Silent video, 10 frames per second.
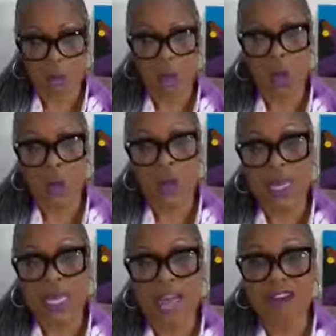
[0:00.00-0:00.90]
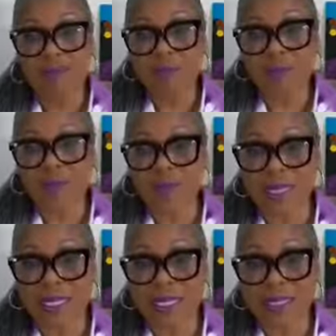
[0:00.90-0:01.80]
When we have
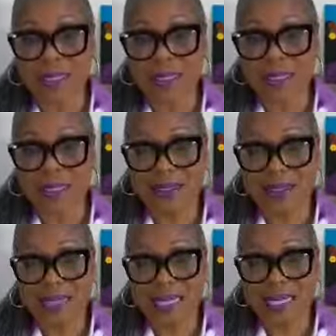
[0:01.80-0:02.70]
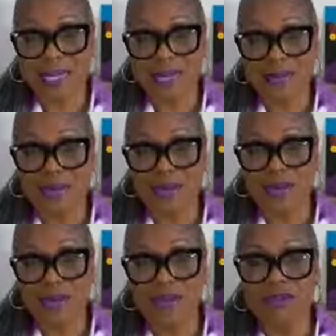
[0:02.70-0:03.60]
purpose, it
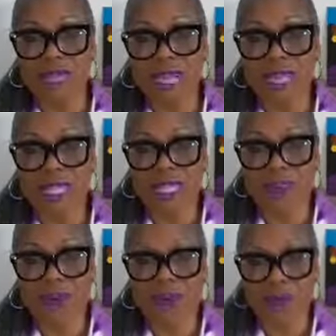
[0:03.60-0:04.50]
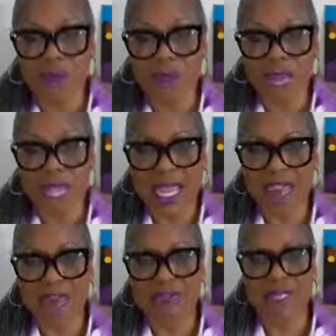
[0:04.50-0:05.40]
moves us forward.
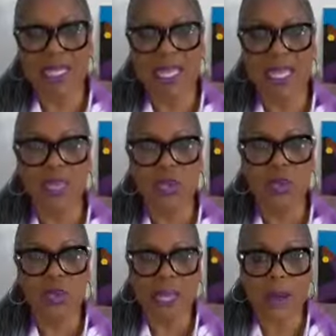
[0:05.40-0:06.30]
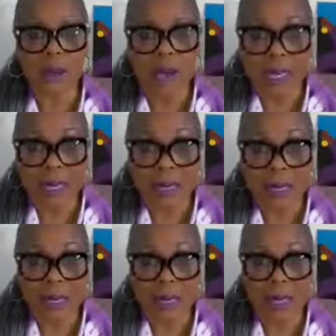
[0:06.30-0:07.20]
Every day you wake
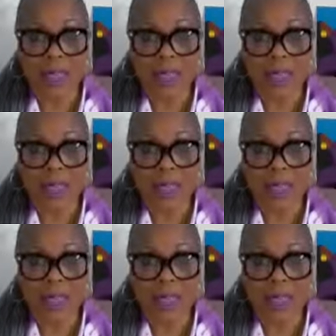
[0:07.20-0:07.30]
up,